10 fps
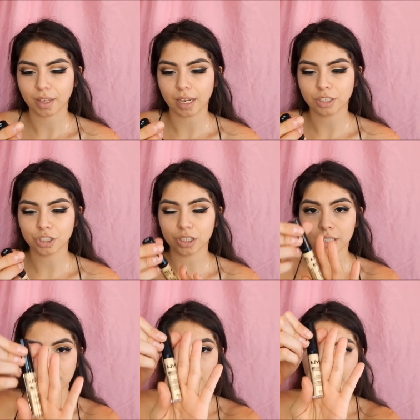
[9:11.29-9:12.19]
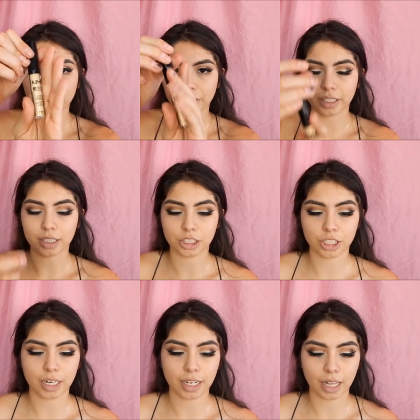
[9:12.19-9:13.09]
HD concealer in the
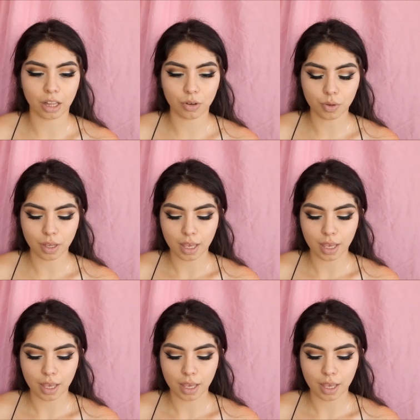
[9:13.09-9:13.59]
shade Yellow,